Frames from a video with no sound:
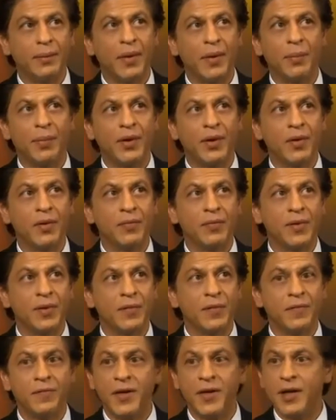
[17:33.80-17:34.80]
a bit of
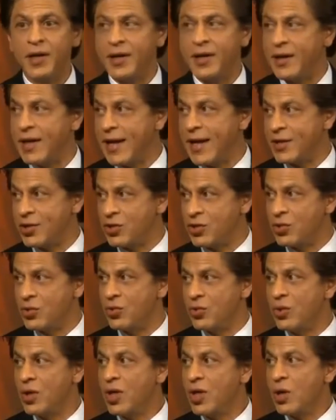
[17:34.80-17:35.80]
fear attached
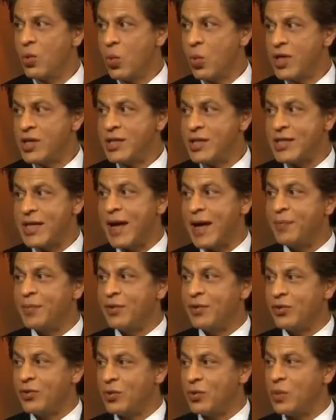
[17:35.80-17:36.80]
to, once this
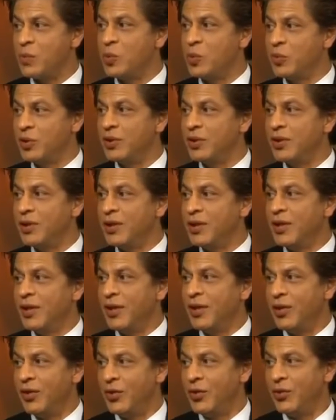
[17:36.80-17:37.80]
happens to a woman,
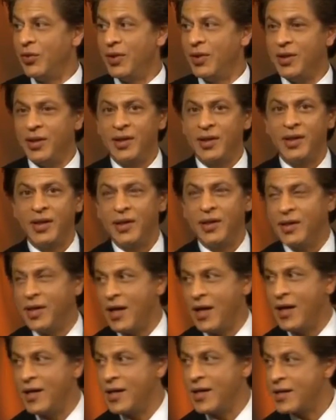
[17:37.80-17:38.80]
in
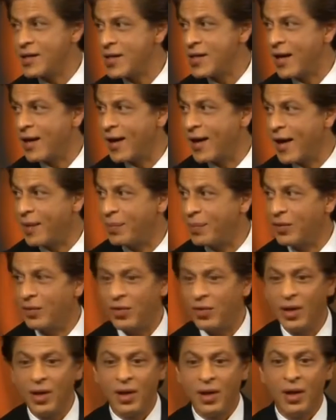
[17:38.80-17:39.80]
the areas that it
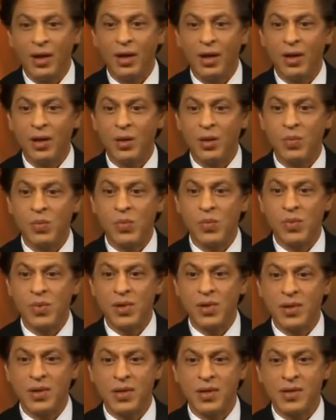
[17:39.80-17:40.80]
happens,
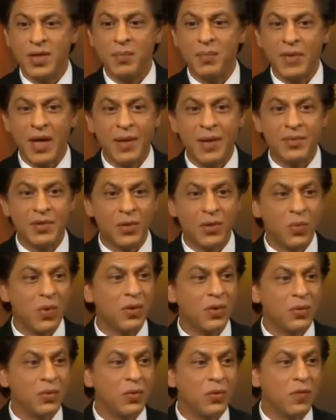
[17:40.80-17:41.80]
sometimes they
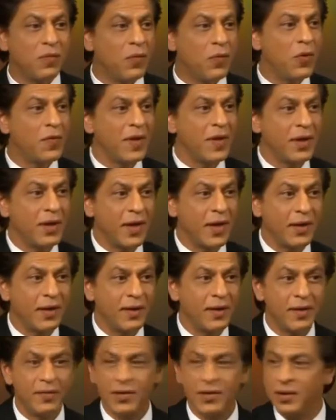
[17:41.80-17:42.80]
want to go forth and get
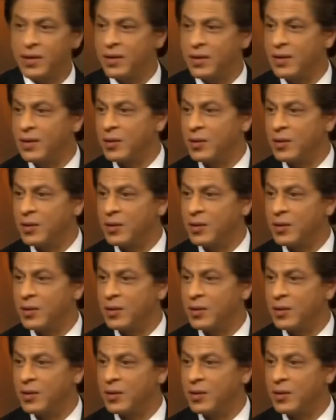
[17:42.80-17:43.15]
it even